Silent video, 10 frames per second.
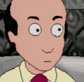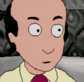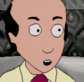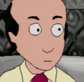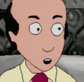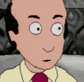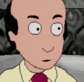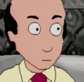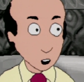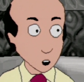Oh, I'm
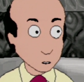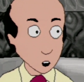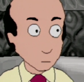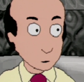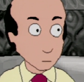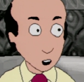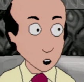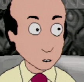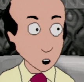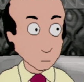sorry, Ray. We're going to have to
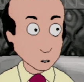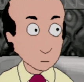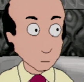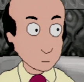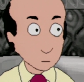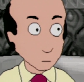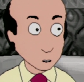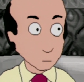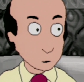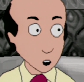stop. So
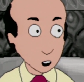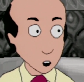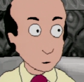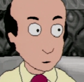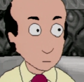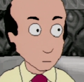you got the bug, right?